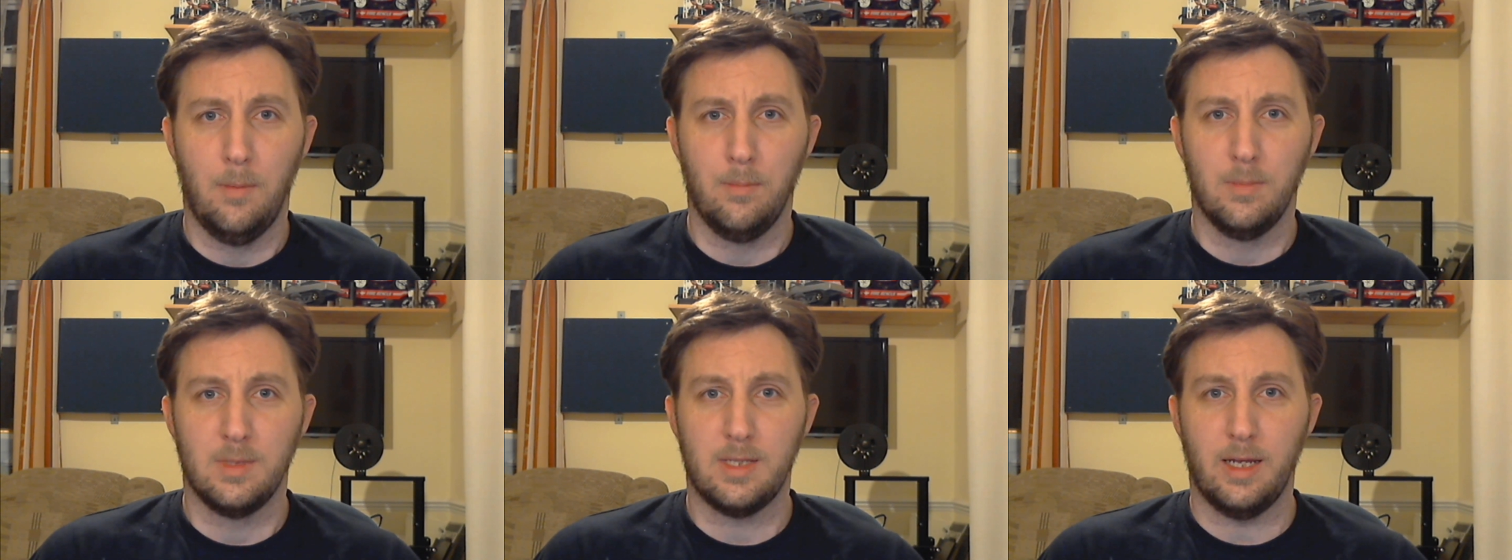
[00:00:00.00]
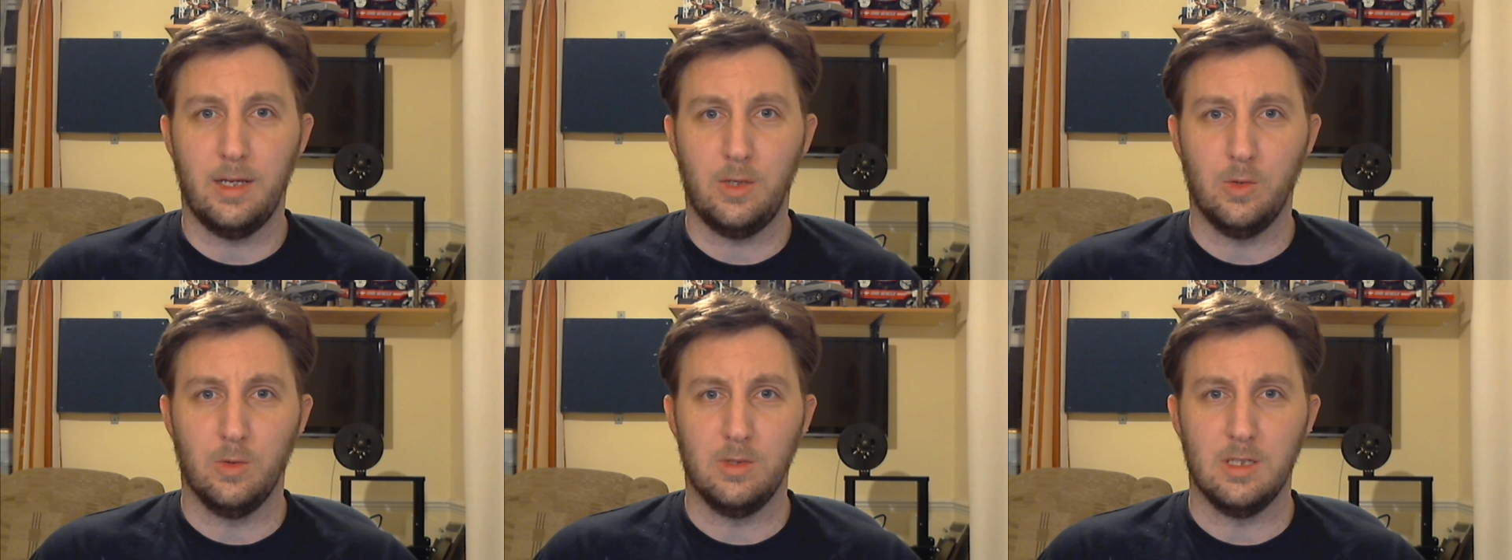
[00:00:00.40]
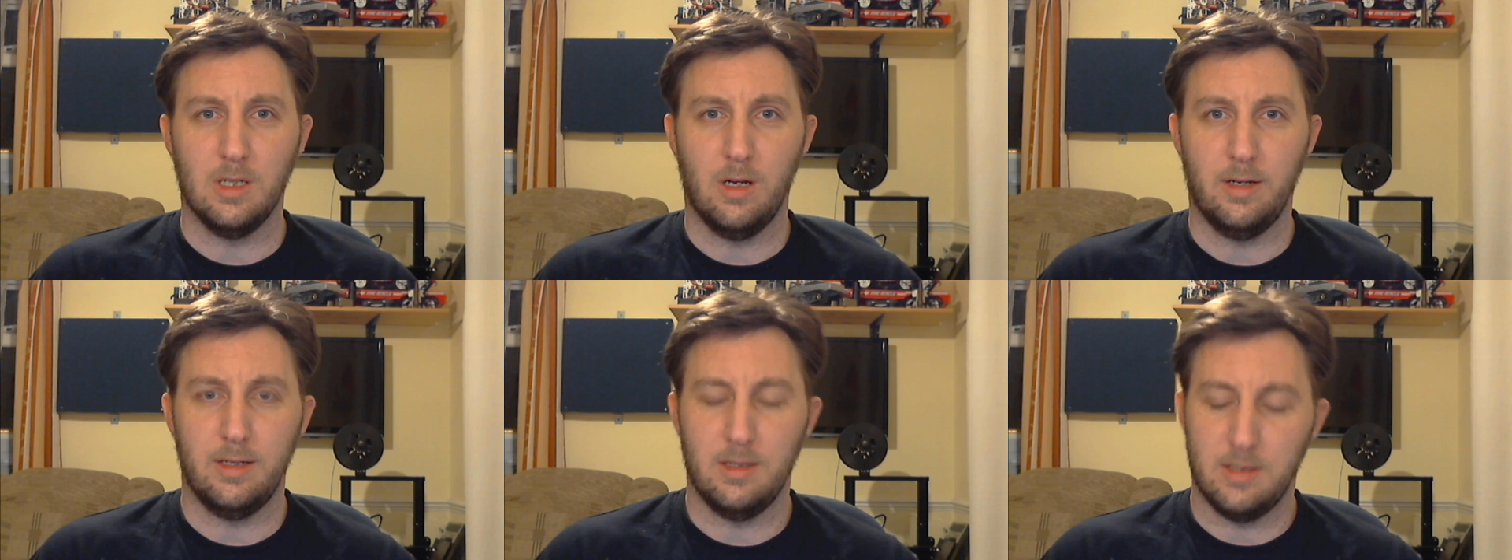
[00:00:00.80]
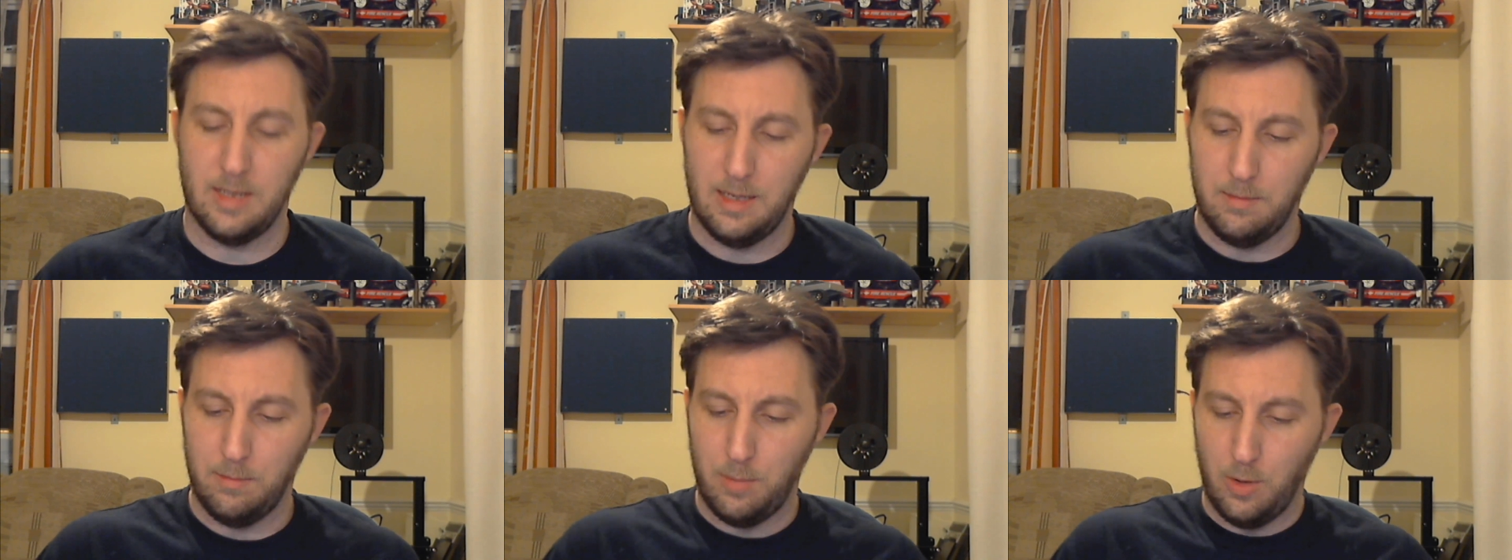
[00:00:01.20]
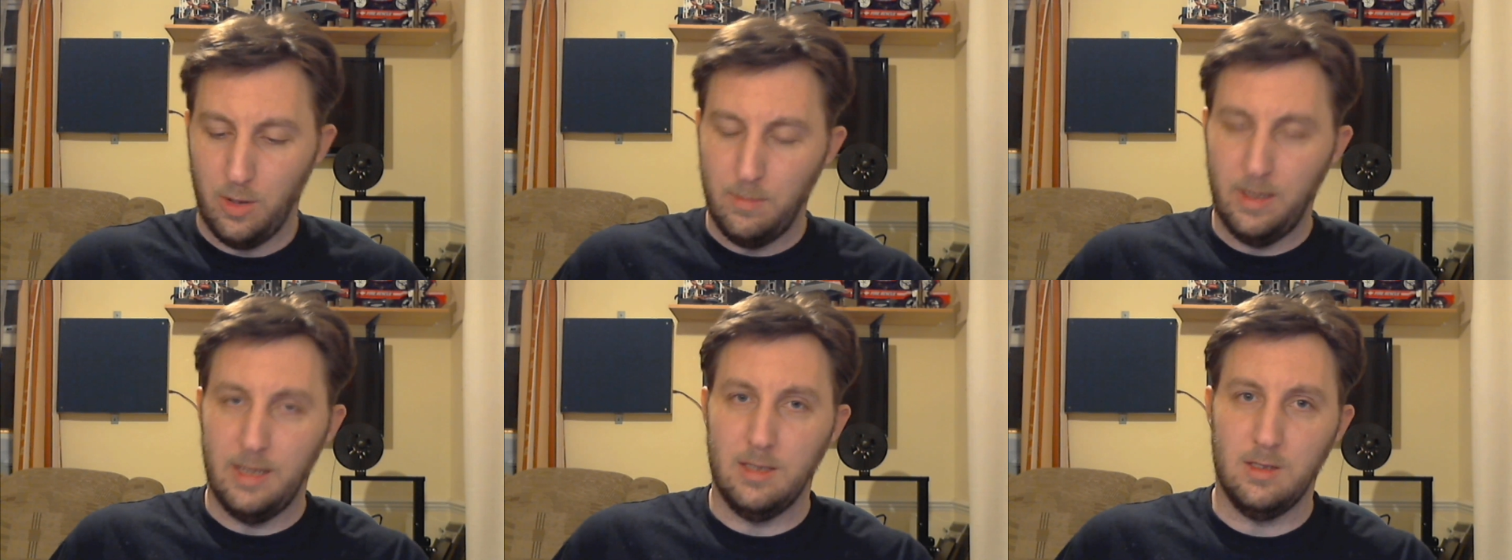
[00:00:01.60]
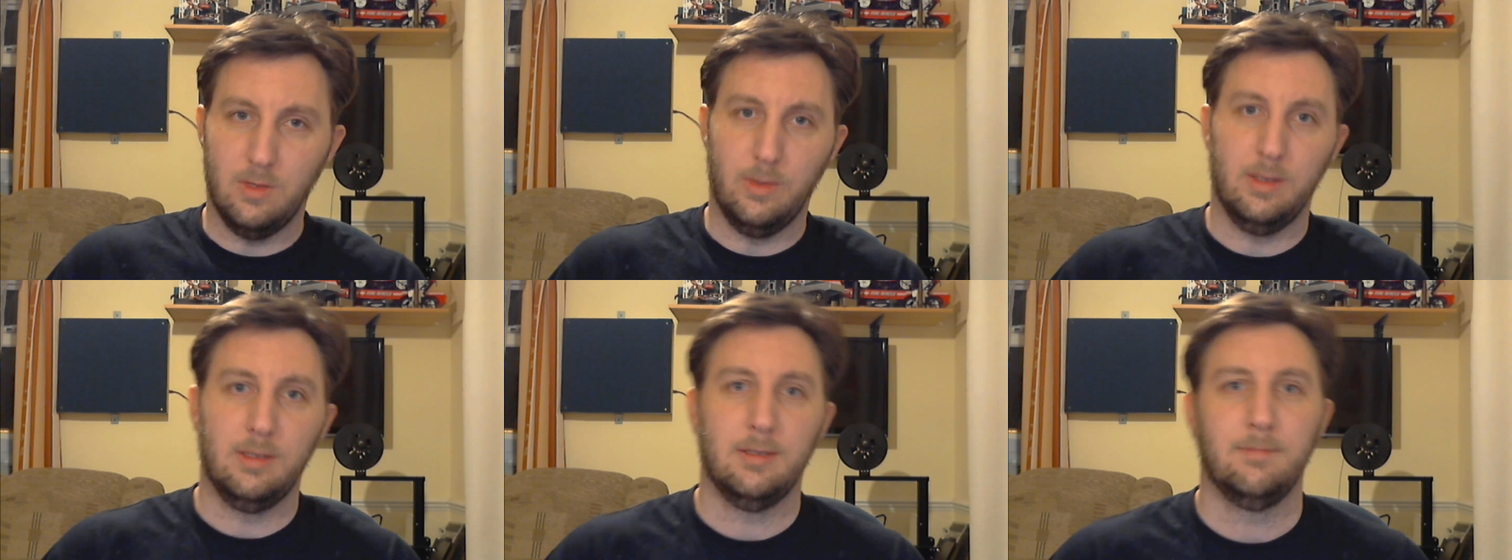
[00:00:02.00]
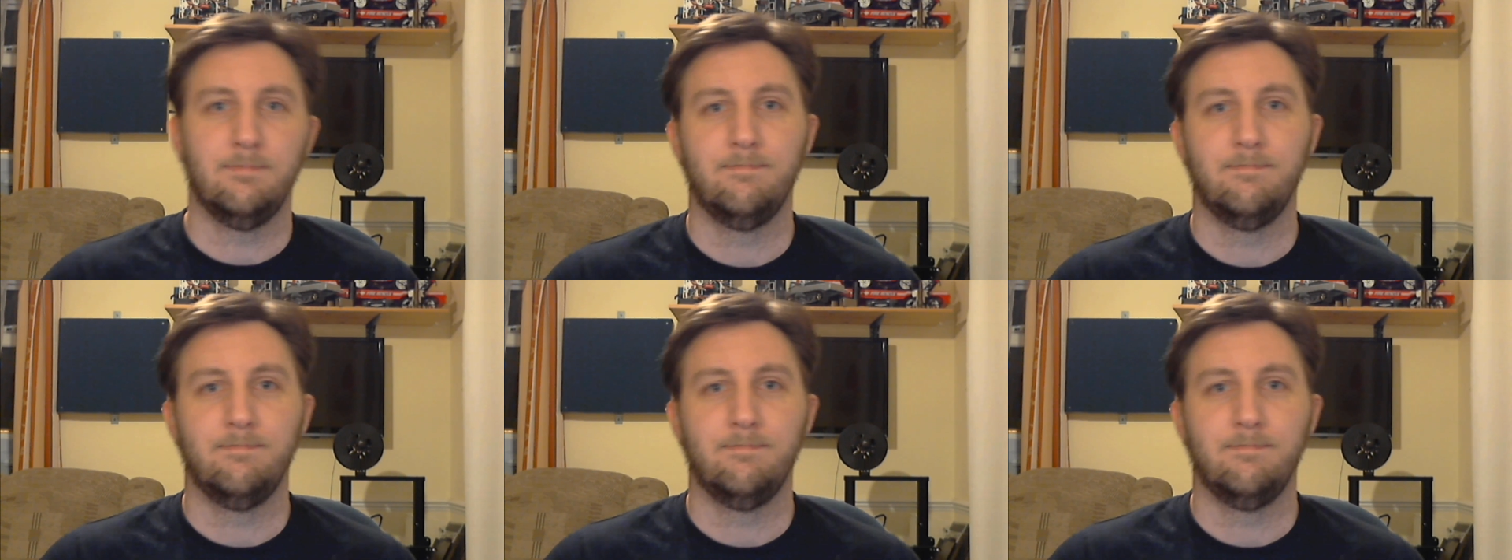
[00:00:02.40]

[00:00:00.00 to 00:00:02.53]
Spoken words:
take your designs and put them into it.